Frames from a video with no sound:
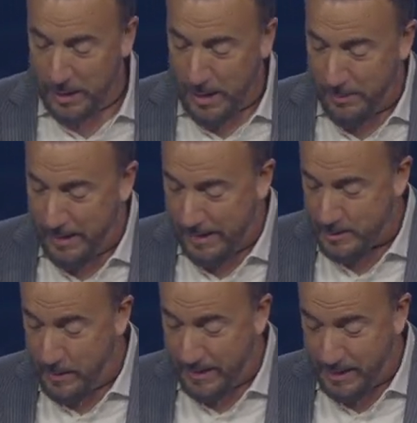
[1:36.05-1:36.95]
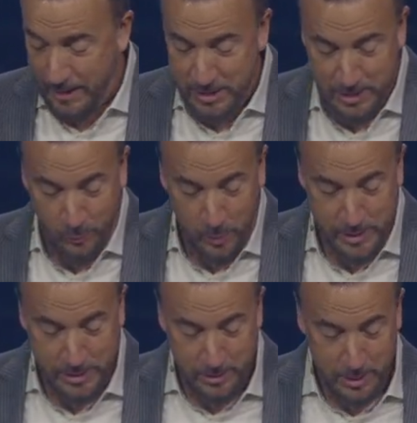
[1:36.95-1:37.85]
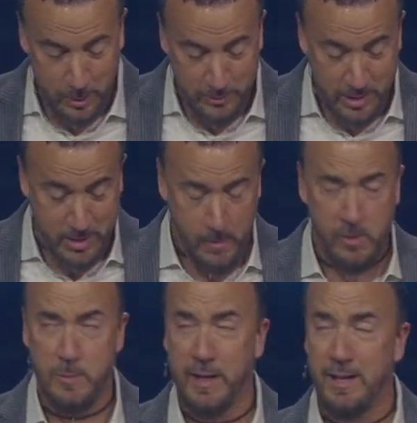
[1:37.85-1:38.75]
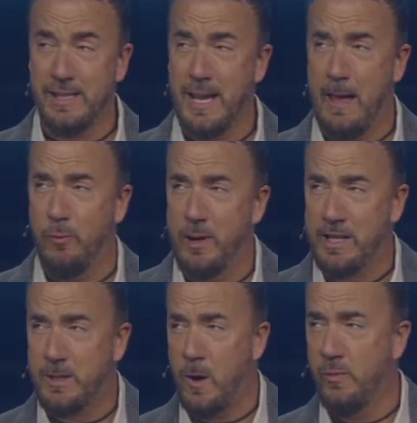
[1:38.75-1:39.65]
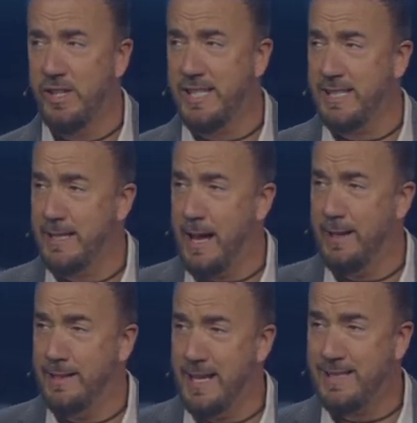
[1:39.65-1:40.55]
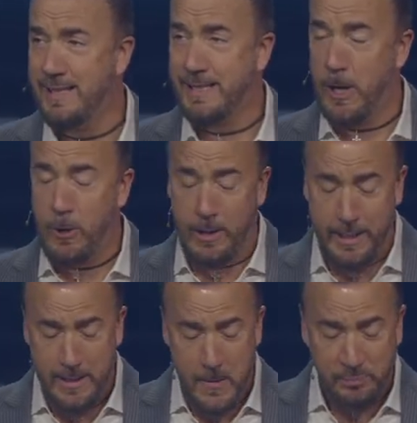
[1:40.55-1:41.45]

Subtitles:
and I'm in expectation of what He's going to do in this service, because every service is not necessarily